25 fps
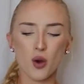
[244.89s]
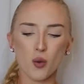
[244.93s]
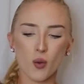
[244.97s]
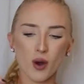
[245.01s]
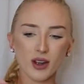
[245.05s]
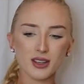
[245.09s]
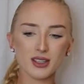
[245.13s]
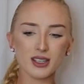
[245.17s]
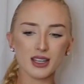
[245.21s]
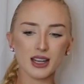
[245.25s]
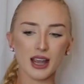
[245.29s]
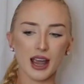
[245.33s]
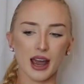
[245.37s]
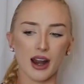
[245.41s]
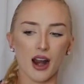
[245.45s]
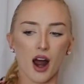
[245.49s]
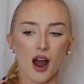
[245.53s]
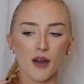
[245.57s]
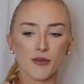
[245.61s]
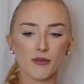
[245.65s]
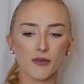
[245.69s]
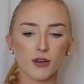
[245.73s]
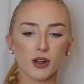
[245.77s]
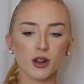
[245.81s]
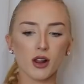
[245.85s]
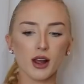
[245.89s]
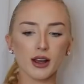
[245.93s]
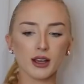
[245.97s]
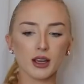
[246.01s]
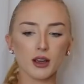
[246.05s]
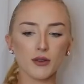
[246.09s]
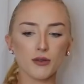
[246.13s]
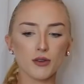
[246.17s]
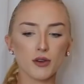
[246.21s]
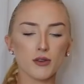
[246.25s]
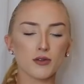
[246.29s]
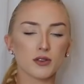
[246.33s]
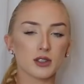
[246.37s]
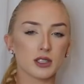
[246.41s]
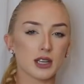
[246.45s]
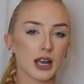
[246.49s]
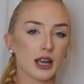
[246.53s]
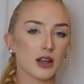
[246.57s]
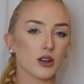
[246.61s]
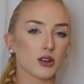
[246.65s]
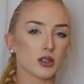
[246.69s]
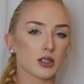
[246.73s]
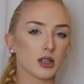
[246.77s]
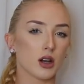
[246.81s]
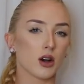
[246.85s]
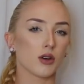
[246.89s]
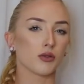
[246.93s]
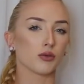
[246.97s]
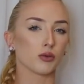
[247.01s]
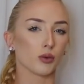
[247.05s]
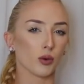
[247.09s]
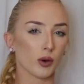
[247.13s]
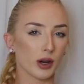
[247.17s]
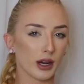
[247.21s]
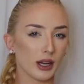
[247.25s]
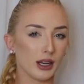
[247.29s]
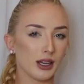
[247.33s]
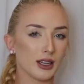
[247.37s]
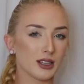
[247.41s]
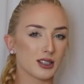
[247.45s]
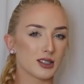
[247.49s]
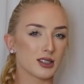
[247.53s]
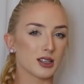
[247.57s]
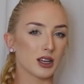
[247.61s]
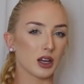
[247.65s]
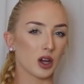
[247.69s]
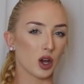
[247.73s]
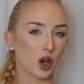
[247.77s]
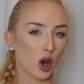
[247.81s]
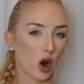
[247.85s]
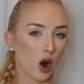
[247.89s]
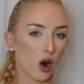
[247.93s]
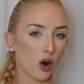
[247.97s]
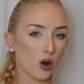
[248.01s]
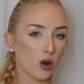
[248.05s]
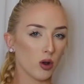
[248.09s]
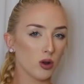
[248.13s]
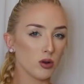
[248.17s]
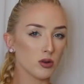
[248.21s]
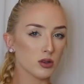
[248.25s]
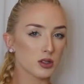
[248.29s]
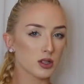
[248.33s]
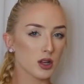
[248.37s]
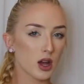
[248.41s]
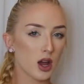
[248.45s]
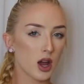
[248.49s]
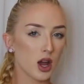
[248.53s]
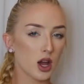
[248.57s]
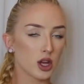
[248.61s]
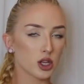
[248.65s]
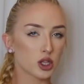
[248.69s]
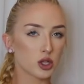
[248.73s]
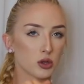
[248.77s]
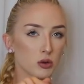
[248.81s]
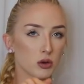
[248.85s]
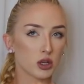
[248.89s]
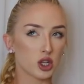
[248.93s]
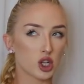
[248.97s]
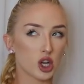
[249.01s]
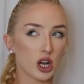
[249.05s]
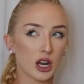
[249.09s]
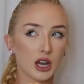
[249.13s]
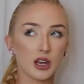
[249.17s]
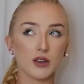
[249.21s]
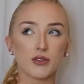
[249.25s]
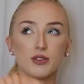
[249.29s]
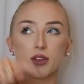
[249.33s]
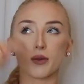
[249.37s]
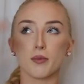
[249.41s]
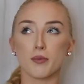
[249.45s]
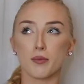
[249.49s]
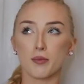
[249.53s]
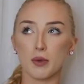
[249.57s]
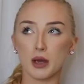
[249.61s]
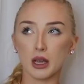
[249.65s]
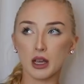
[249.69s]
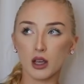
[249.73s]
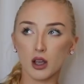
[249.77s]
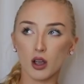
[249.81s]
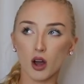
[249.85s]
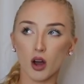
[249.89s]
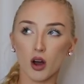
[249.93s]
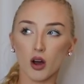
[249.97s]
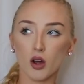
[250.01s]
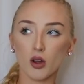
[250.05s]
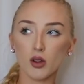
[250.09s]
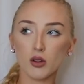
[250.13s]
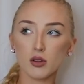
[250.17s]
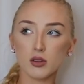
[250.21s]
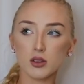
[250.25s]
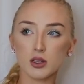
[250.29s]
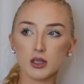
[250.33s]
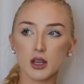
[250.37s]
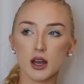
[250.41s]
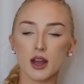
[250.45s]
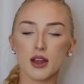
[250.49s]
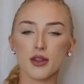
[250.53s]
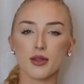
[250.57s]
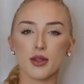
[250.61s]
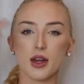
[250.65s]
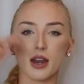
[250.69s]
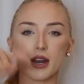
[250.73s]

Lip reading: Once again, I feel like if you've set yourself realistic goals to achieve the big goals,